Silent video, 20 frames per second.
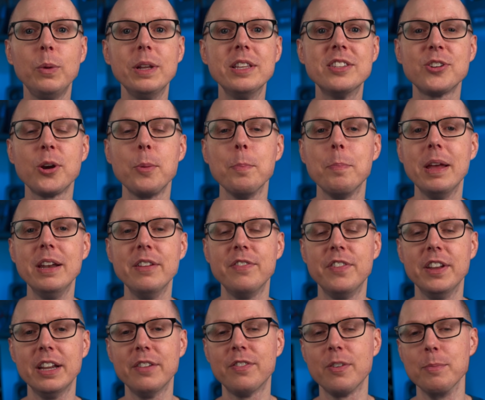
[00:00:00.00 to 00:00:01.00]
we'd start
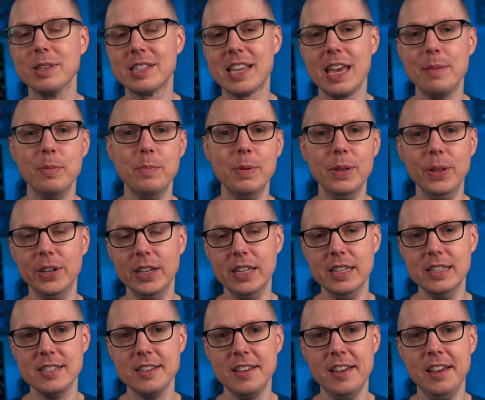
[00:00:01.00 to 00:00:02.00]
benefiting from its
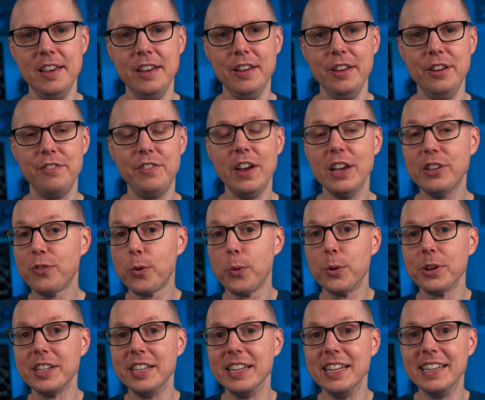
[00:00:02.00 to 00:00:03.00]
capabilities. Fast
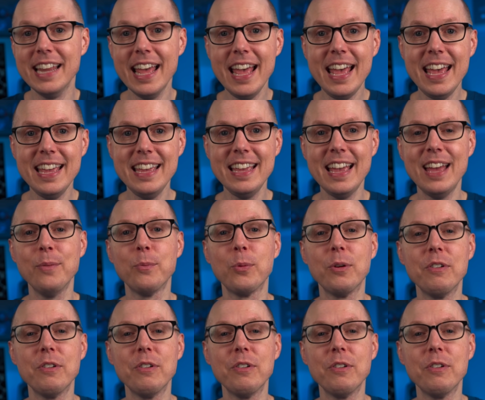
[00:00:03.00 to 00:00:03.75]
forward to today, and